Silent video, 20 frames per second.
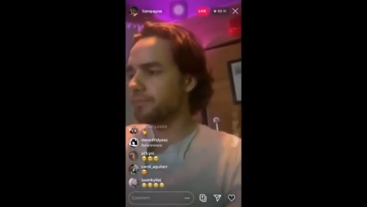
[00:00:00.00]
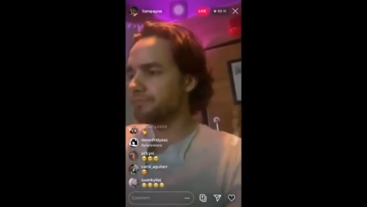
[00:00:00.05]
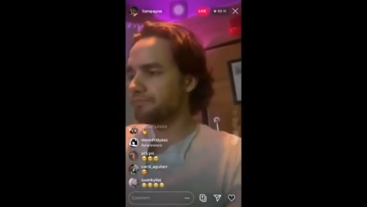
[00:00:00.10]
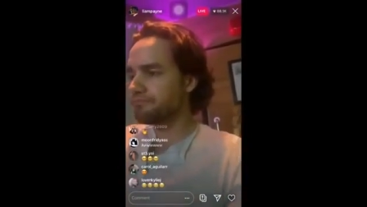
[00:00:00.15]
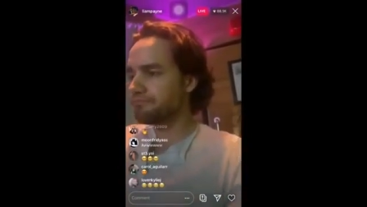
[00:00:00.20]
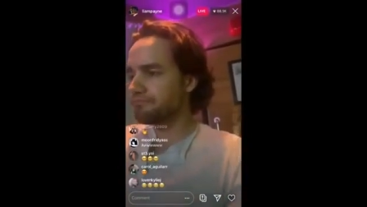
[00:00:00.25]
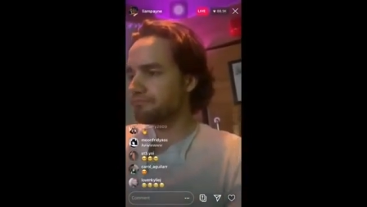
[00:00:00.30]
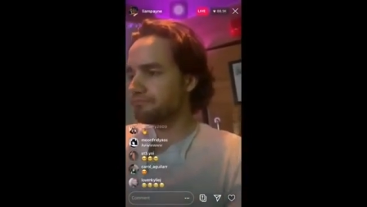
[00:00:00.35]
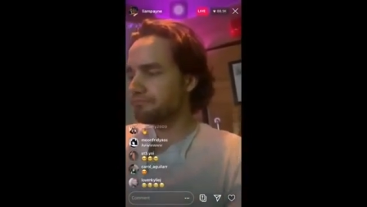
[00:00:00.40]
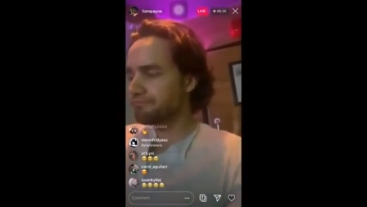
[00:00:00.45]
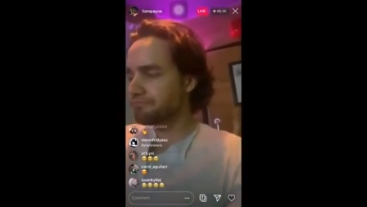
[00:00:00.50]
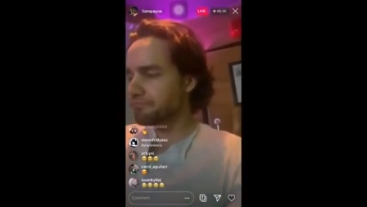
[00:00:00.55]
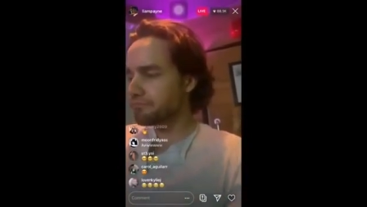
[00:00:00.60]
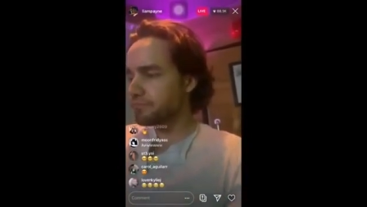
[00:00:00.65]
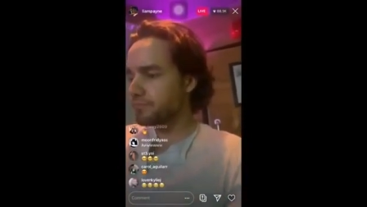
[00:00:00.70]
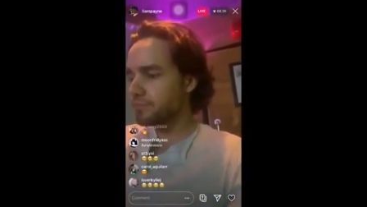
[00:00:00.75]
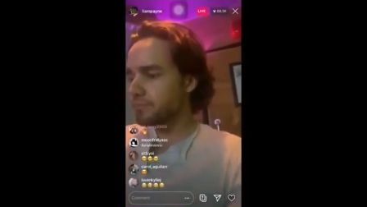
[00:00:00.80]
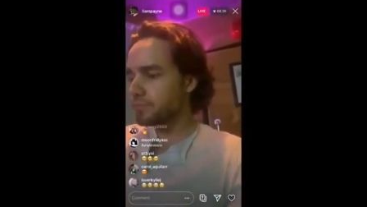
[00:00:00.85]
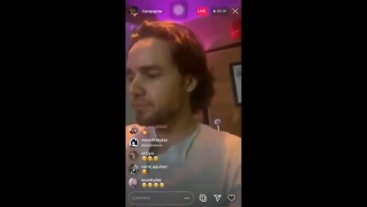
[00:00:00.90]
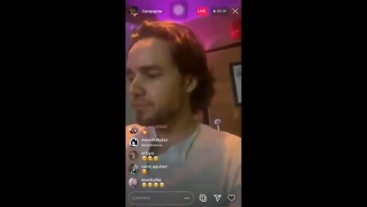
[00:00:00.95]
yeah,
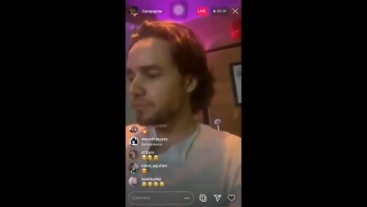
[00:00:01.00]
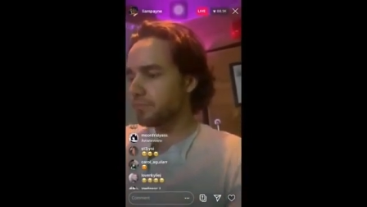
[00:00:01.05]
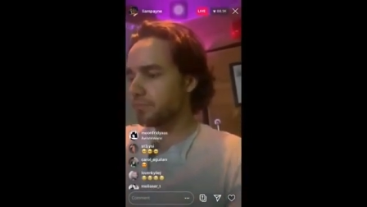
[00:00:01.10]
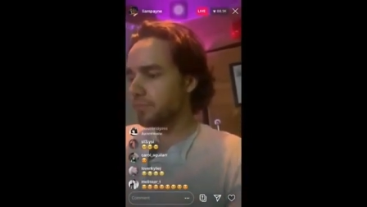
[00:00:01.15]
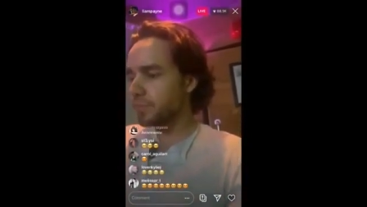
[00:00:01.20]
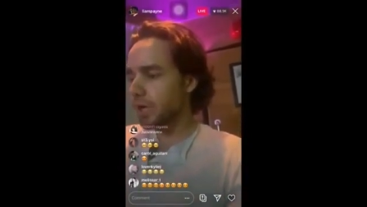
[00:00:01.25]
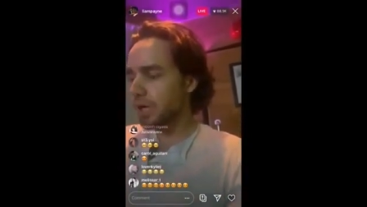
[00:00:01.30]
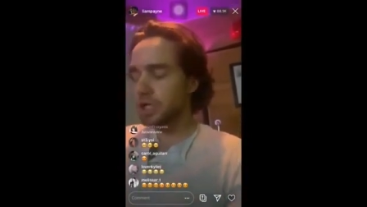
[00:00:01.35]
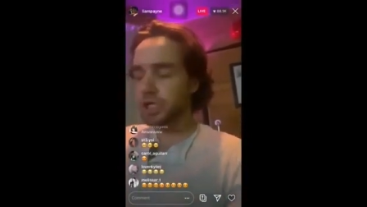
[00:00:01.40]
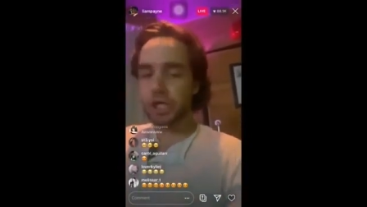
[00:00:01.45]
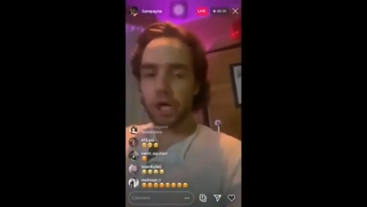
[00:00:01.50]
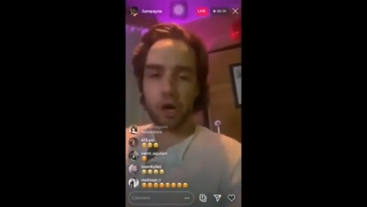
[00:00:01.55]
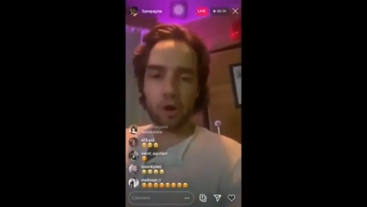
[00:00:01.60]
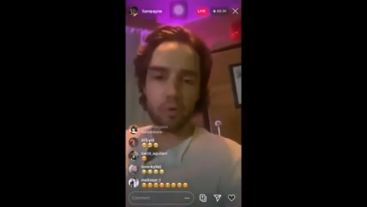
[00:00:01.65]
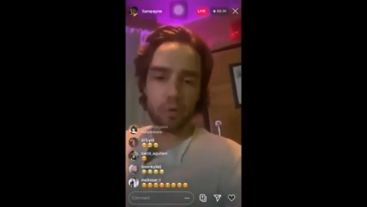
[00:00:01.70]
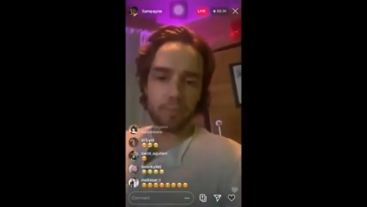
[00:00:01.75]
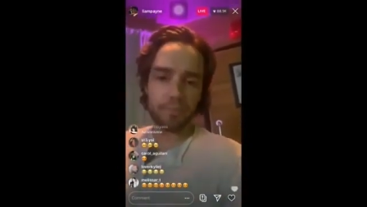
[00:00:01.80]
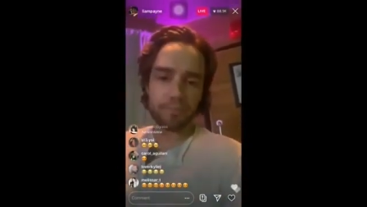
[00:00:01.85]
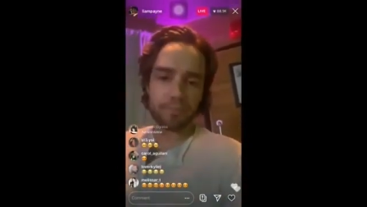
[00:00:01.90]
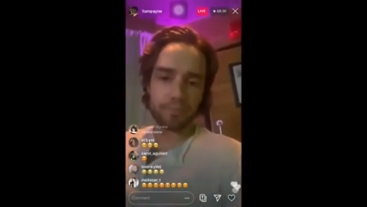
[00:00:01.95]

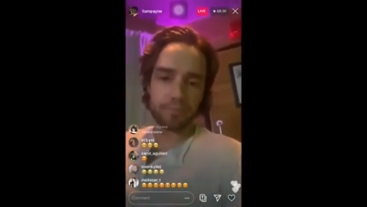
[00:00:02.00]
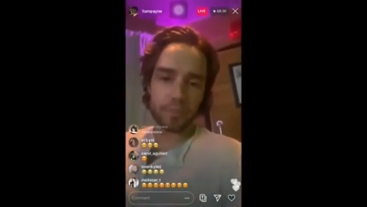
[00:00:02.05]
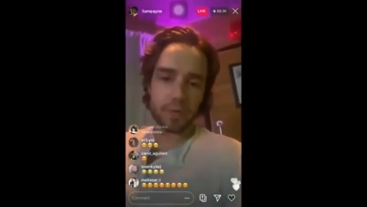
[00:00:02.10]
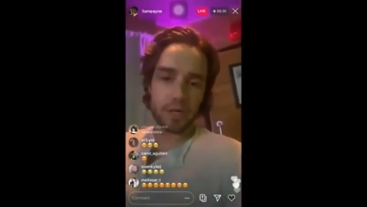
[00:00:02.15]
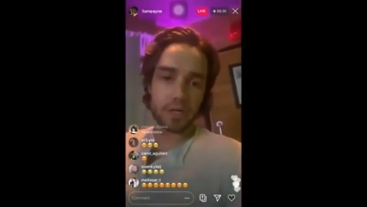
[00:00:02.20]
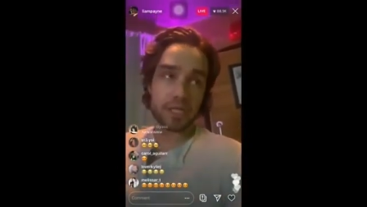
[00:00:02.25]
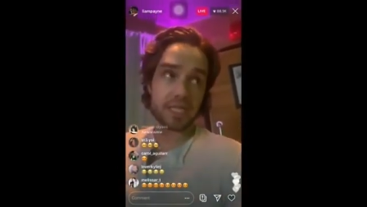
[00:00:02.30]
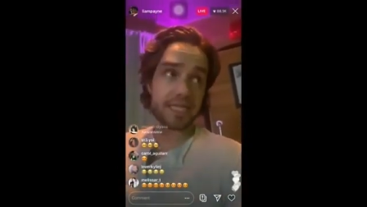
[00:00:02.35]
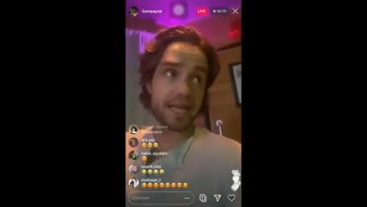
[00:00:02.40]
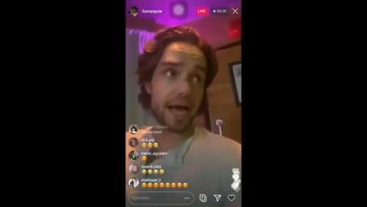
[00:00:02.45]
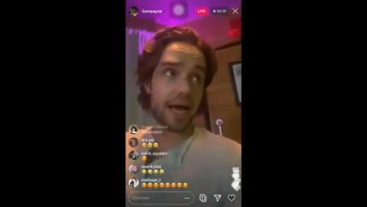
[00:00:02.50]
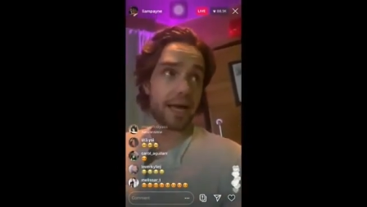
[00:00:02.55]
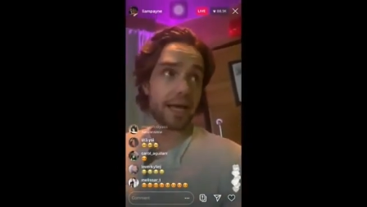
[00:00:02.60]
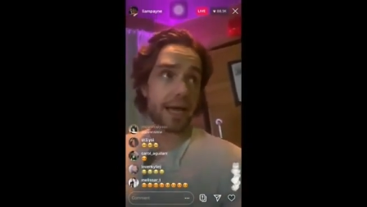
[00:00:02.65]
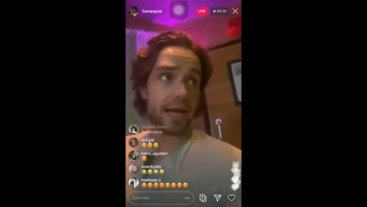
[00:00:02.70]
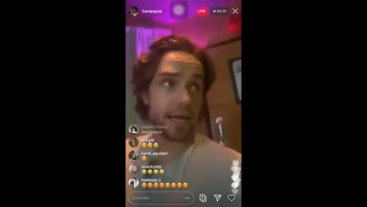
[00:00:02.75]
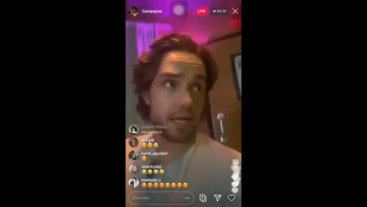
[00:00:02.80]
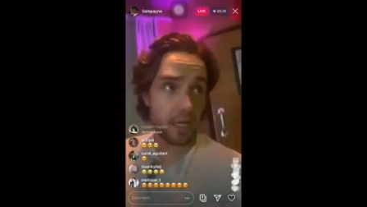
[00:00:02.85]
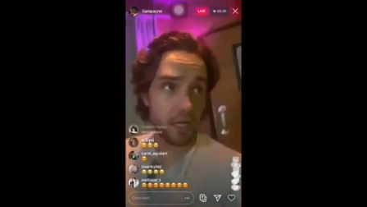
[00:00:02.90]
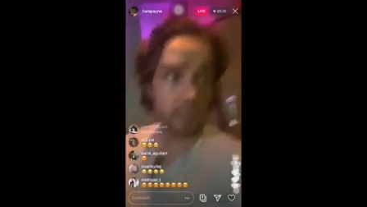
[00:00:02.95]
a show
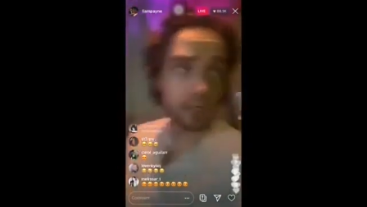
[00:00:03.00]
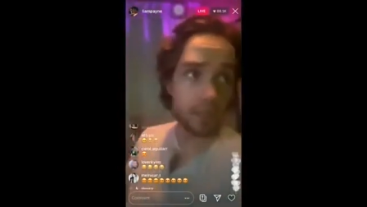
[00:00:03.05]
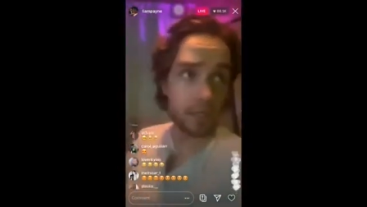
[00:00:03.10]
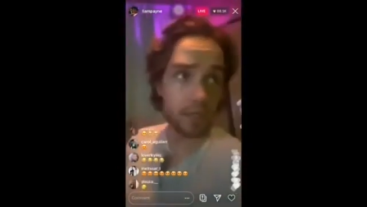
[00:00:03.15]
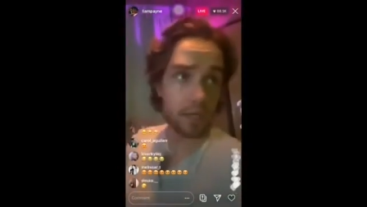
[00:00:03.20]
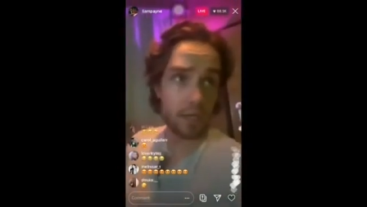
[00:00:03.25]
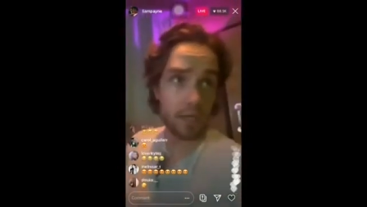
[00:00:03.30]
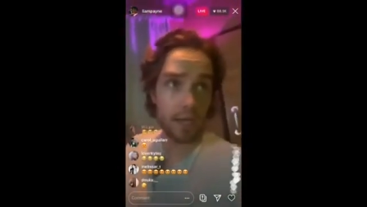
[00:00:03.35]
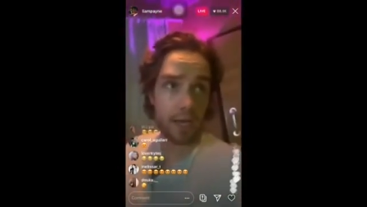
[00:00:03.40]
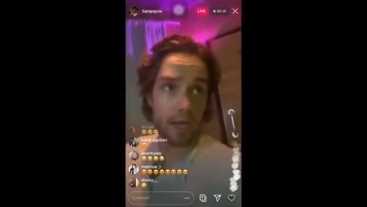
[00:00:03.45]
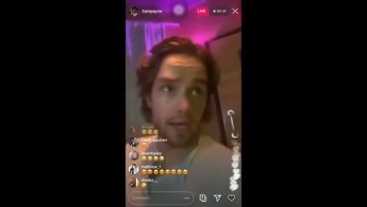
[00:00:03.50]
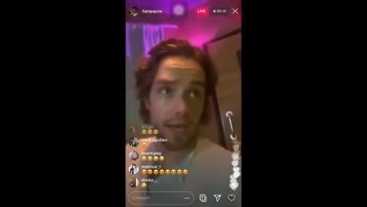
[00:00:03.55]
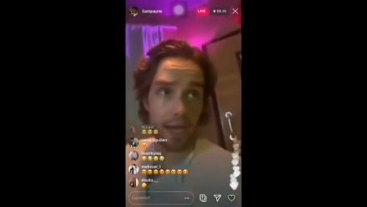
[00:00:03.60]
Saturday,